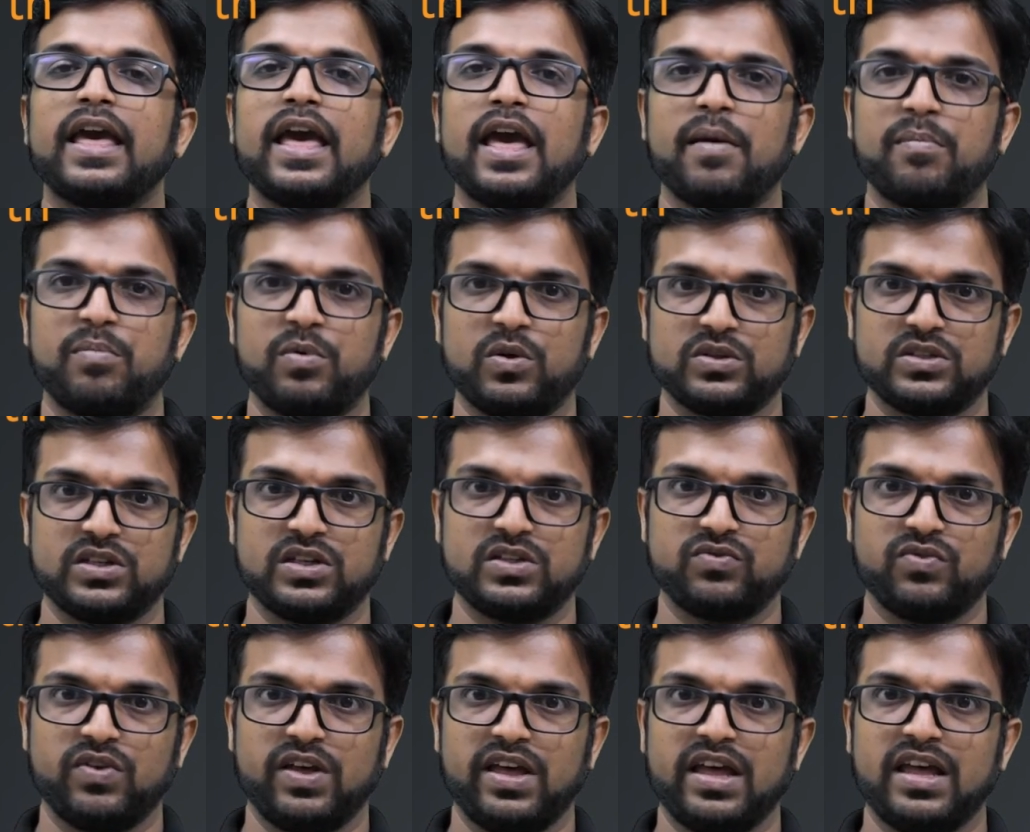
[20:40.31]
A
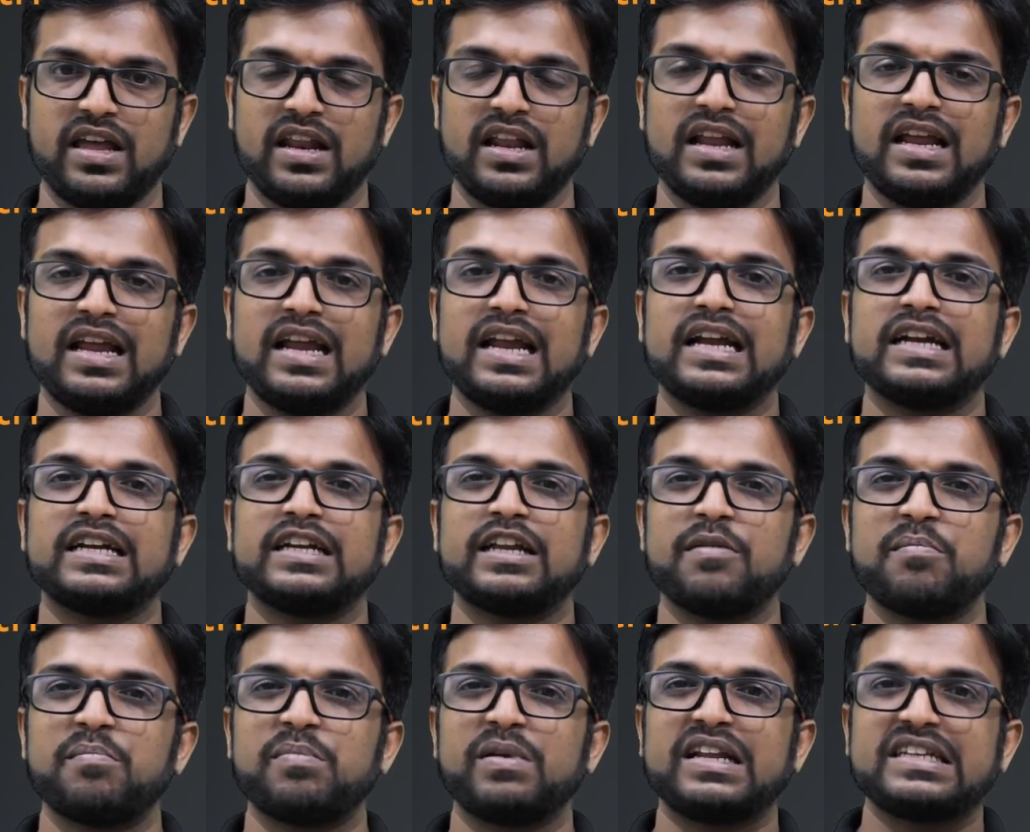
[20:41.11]
process where
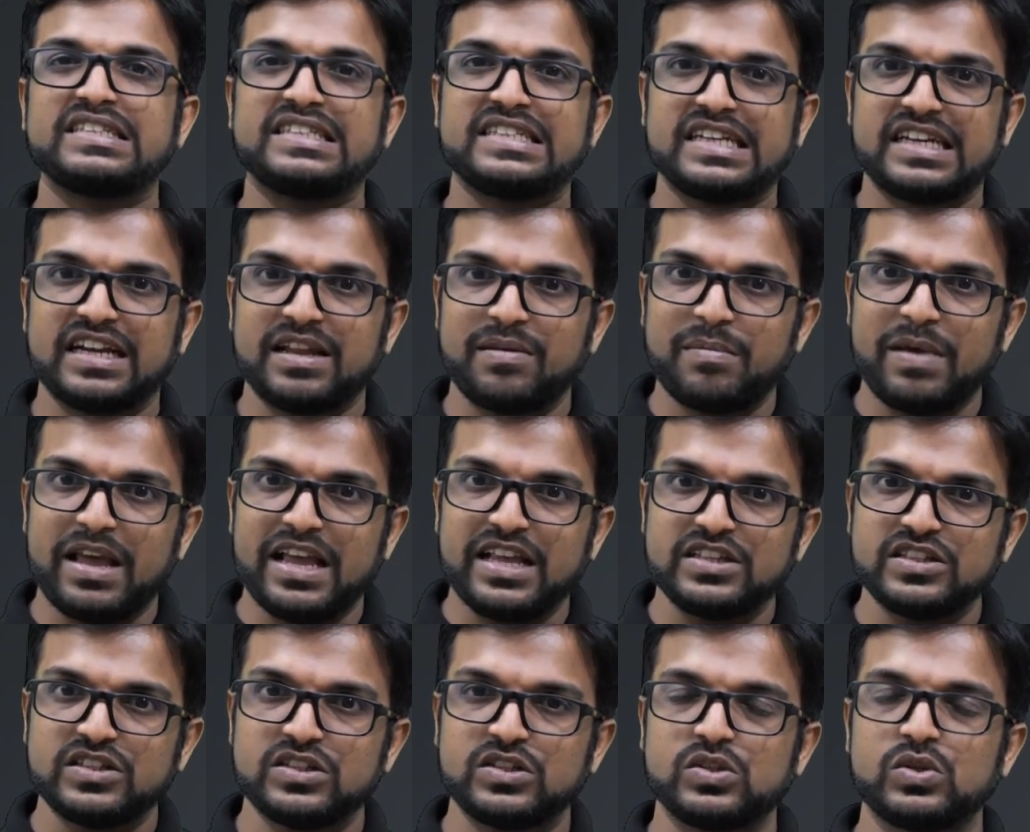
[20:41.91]
temperature
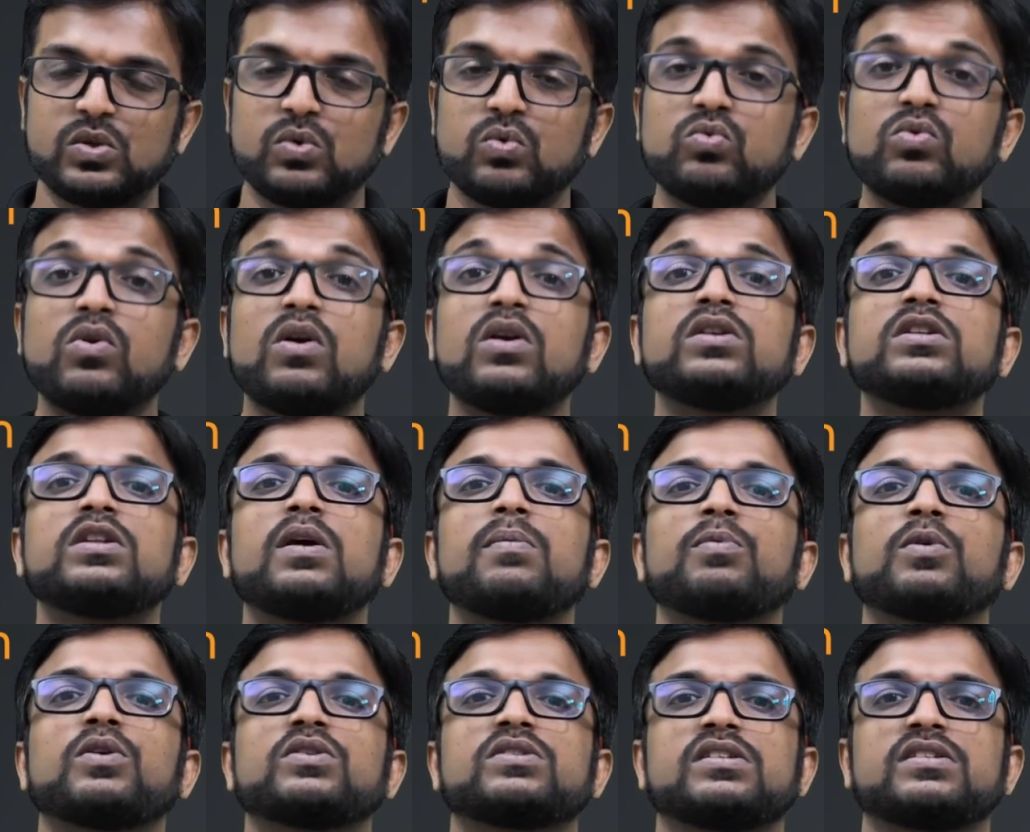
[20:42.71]
remains throughout
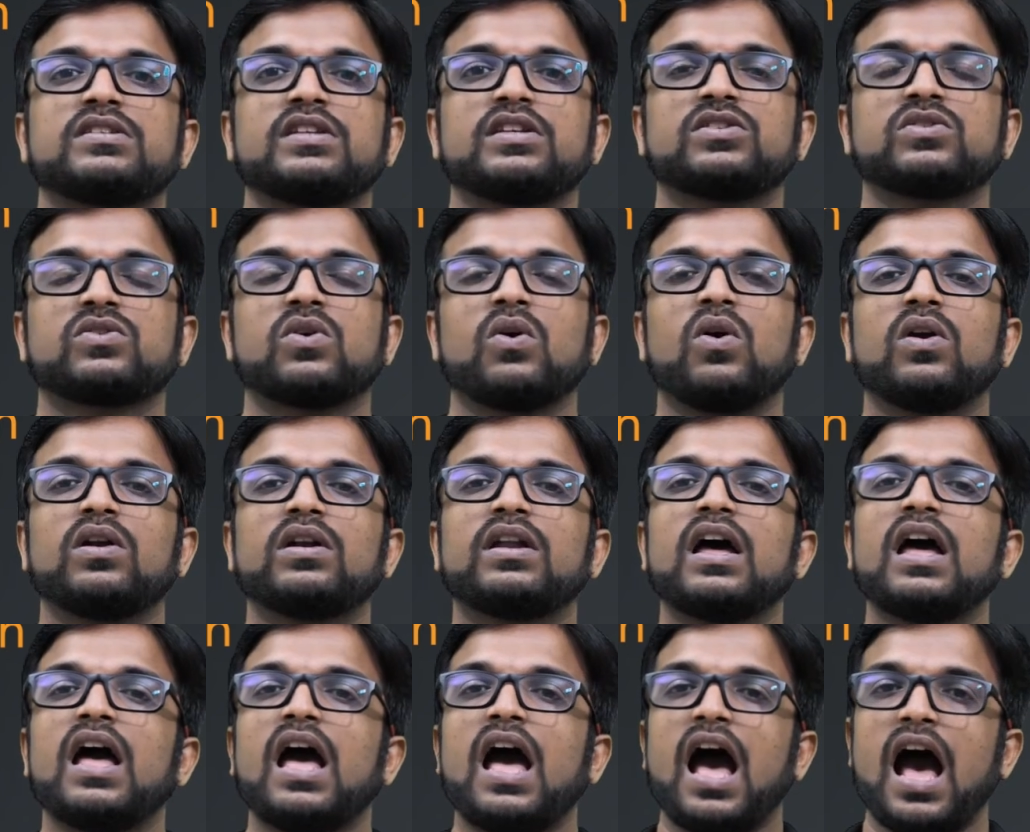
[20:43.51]
the process is
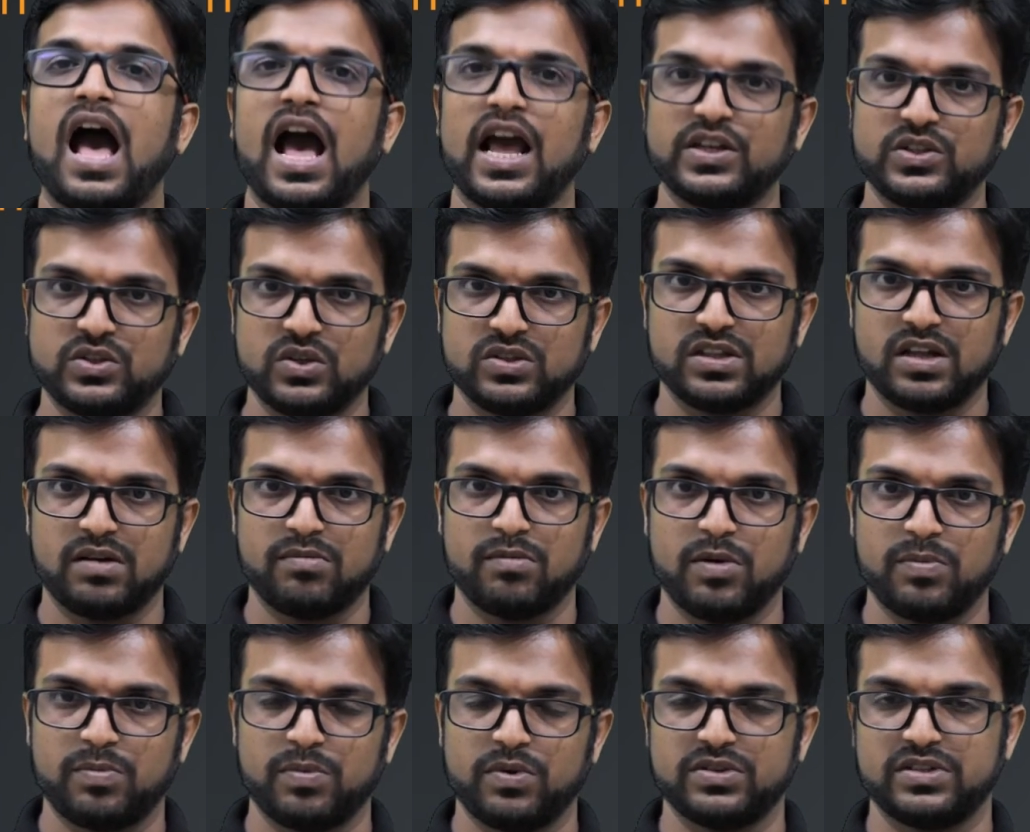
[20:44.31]
called
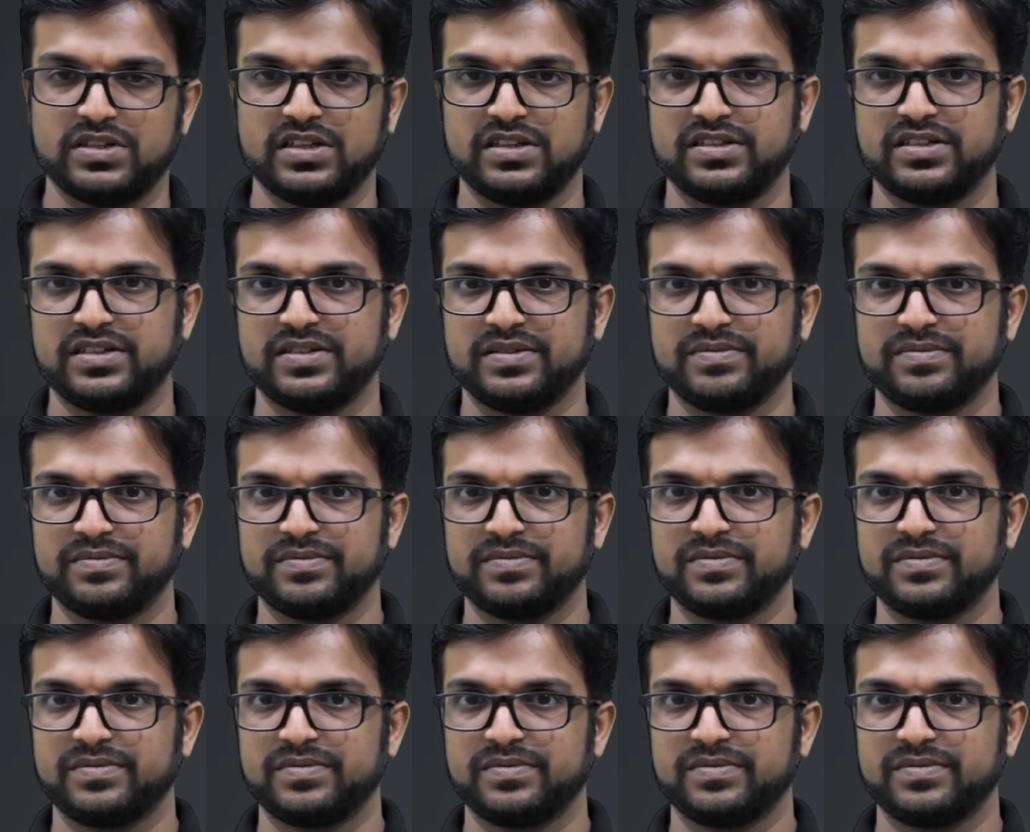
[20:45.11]
isothermal process.